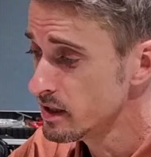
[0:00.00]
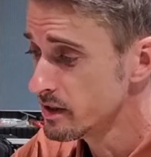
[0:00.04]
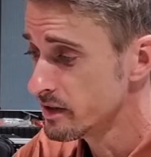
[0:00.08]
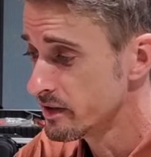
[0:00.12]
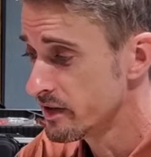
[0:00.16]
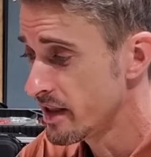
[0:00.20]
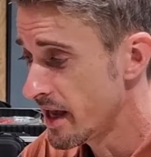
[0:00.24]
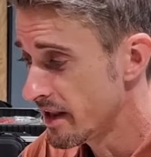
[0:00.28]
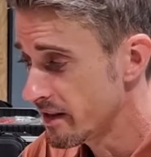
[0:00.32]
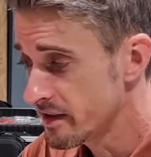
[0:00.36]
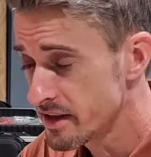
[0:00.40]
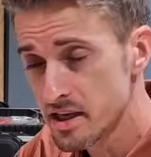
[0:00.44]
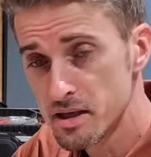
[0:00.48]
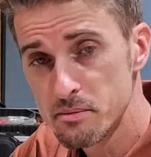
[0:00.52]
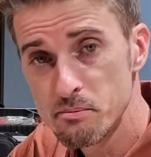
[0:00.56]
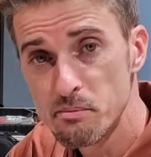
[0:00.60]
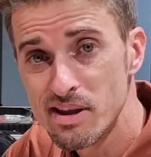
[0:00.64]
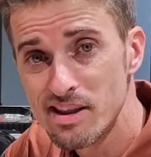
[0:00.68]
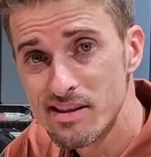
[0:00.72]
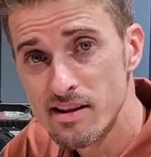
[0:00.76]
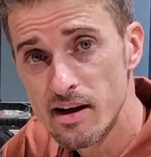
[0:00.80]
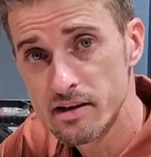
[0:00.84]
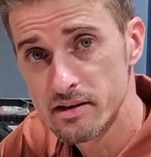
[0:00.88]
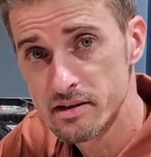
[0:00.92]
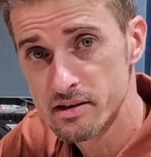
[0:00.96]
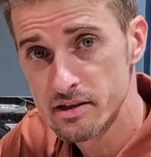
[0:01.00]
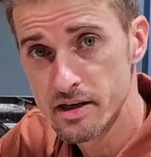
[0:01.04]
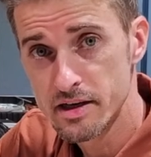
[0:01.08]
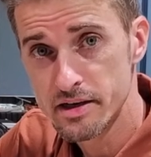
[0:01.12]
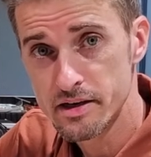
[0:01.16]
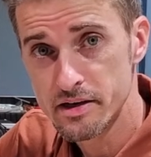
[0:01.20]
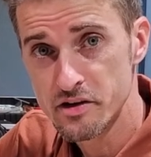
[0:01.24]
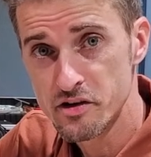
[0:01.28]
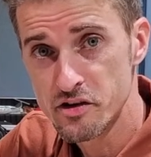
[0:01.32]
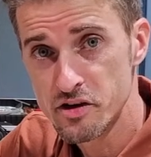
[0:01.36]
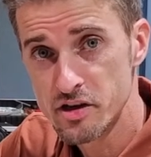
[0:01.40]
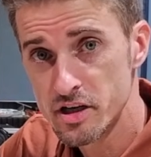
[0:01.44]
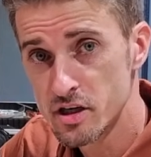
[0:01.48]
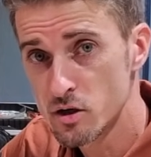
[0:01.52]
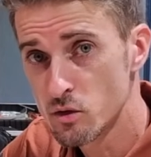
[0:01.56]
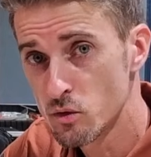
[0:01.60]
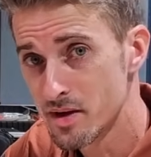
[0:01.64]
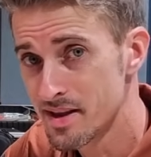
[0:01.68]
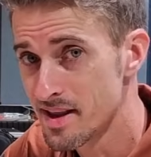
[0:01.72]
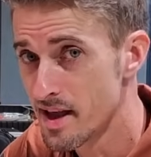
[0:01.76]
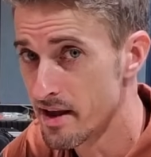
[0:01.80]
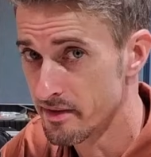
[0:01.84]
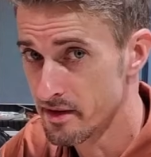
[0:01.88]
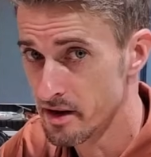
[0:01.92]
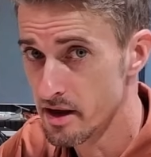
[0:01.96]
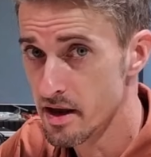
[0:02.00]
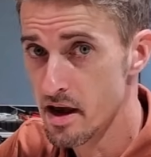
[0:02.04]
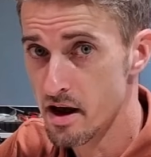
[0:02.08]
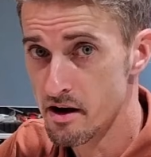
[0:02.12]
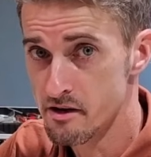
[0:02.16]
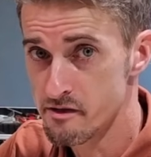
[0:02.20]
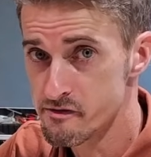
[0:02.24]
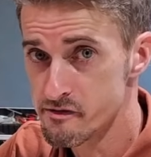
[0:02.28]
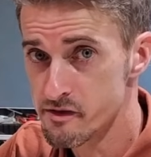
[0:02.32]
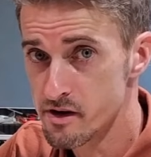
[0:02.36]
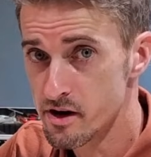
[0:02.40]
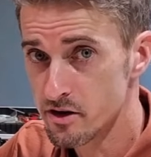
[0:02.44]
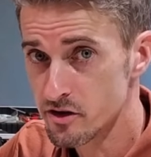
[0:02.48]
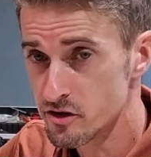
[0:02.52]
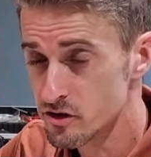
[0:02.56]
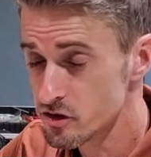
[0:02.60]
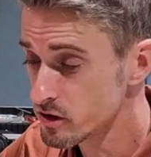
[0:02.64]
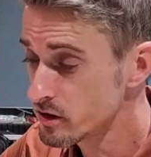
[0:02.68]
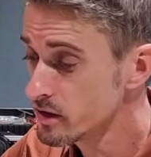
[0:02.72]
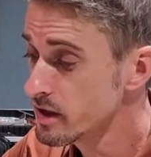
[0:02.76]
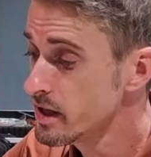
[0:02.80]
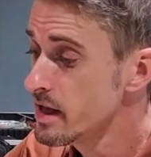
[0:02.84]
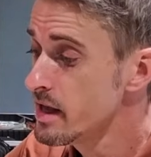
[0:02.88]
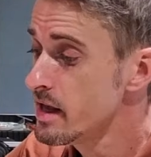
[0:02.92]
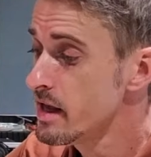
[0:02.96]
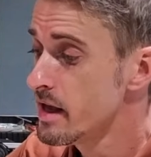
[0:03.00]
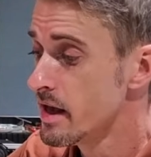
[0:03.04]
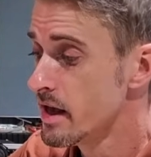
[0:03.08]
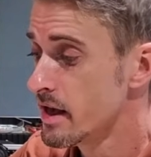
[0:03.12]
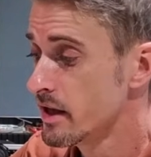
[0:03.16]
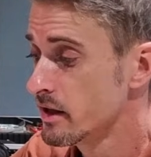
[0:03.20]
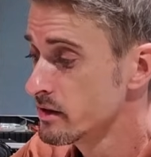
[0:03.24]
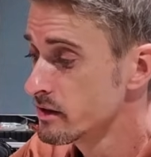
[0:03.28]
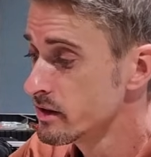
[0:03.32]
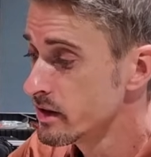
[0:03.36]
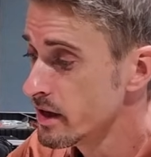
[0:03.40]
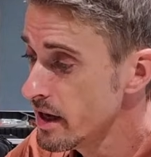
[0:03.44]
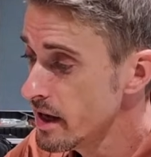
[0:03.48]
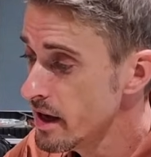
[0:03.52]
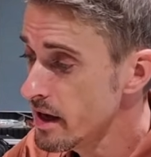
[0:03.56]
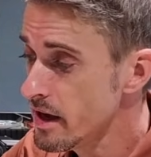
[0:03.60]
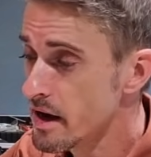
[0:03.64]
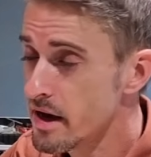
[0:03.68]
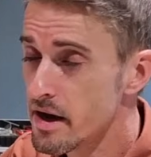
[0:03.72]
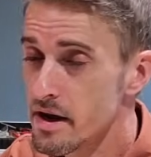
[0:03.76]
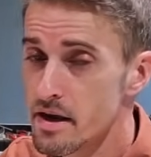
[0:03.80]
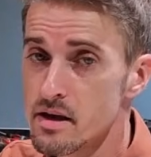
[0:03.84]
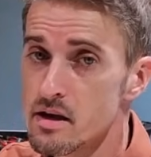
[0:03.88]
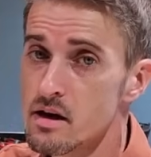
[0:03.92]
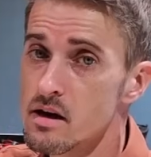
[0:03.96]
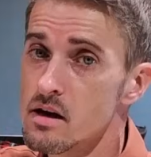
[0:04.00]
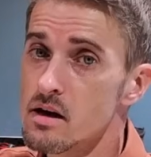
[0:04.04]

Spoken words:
that can be done directly here with that AI function, and the AI